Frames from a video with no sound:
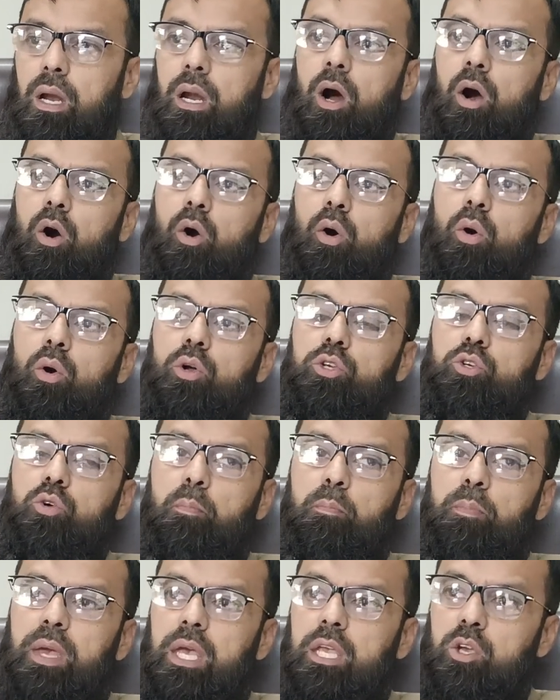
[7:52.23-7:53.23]
how
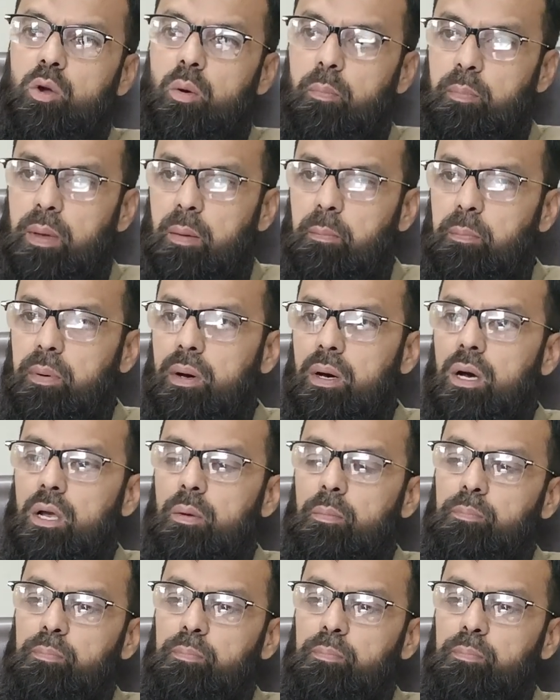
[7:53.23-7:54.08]
you pick your paper,